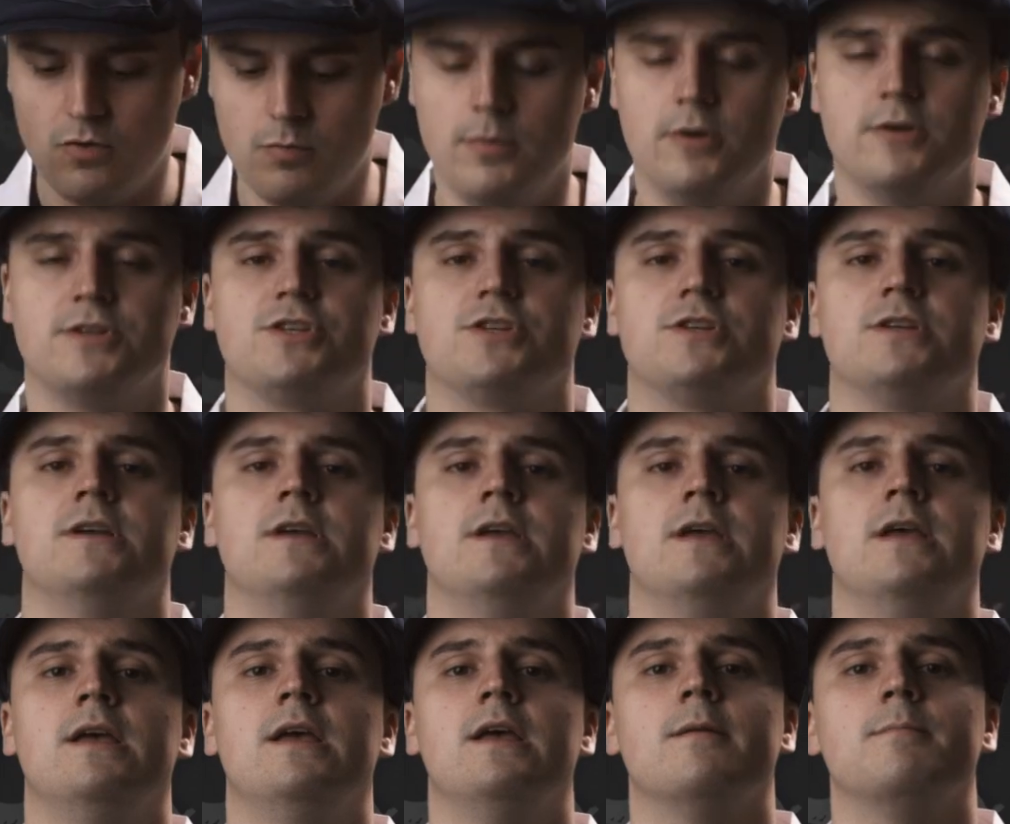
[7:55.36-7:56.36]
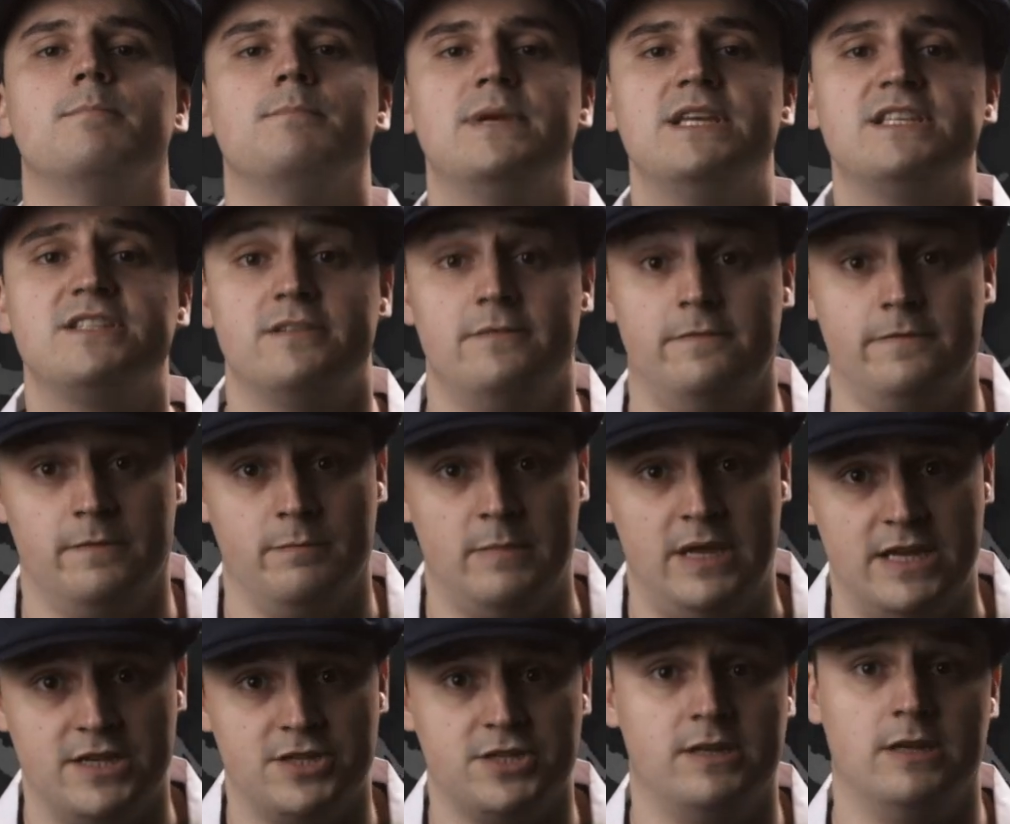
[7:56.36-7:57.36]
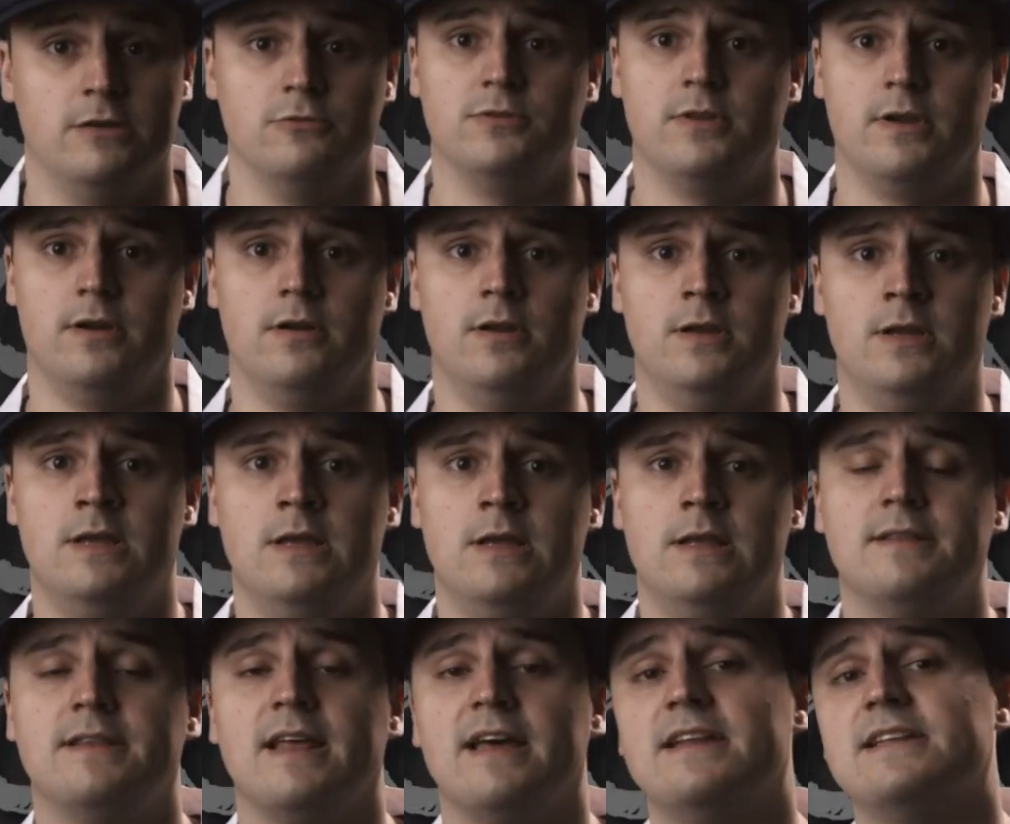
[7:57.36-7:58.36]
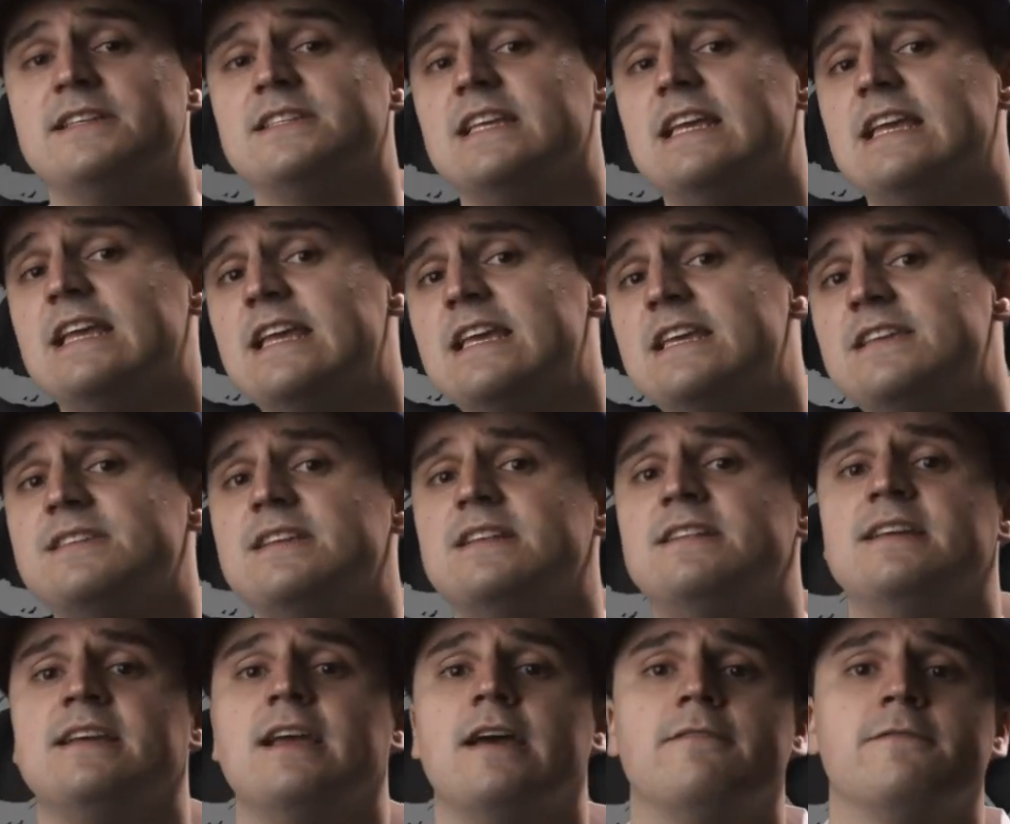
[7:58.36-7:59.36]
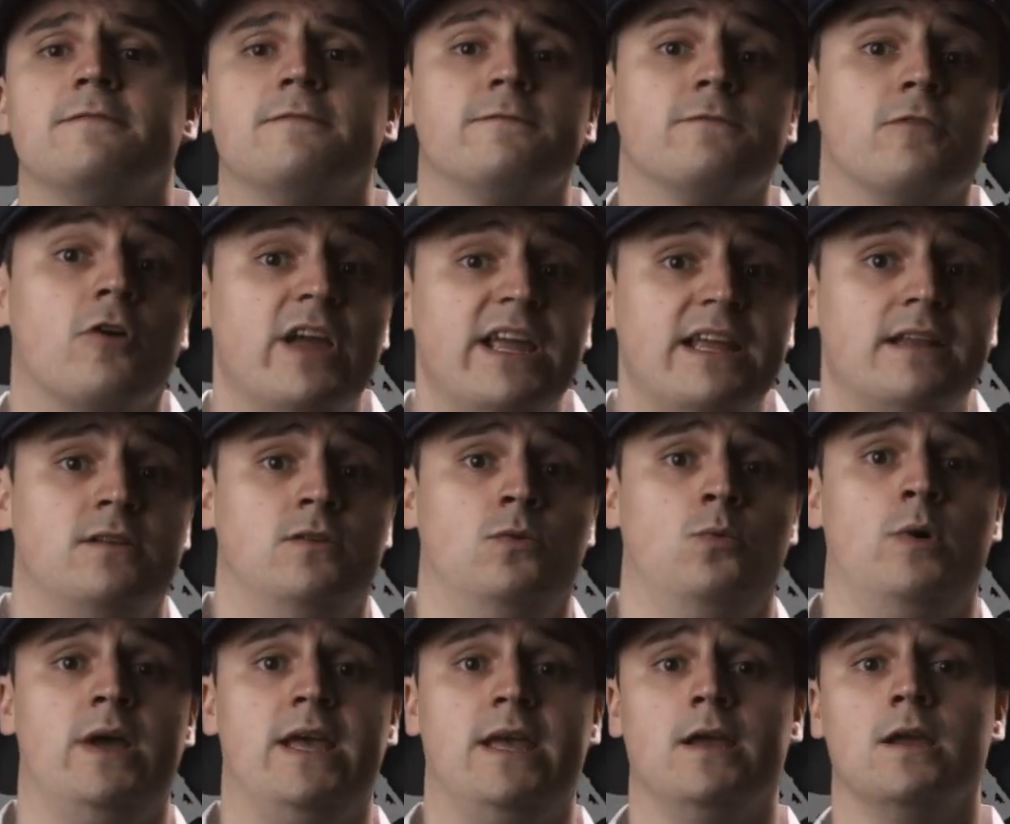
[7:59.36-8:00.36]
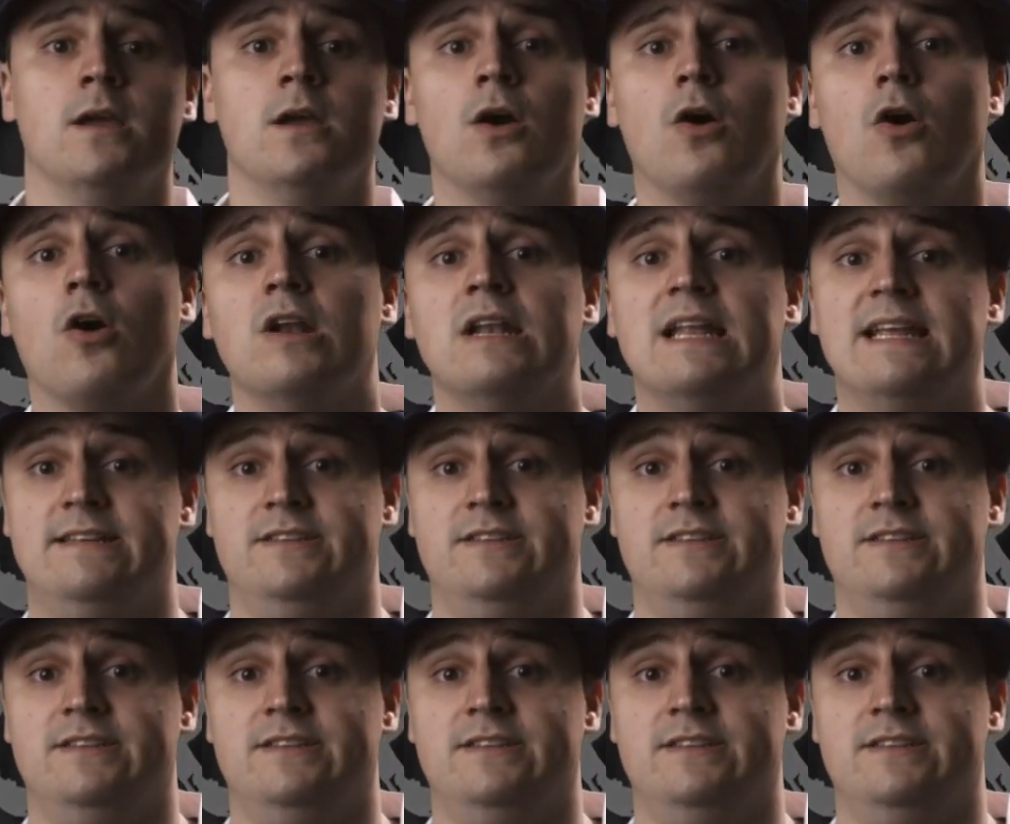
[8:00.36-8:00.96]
much misinformation out there that it's easy to get frightened away or led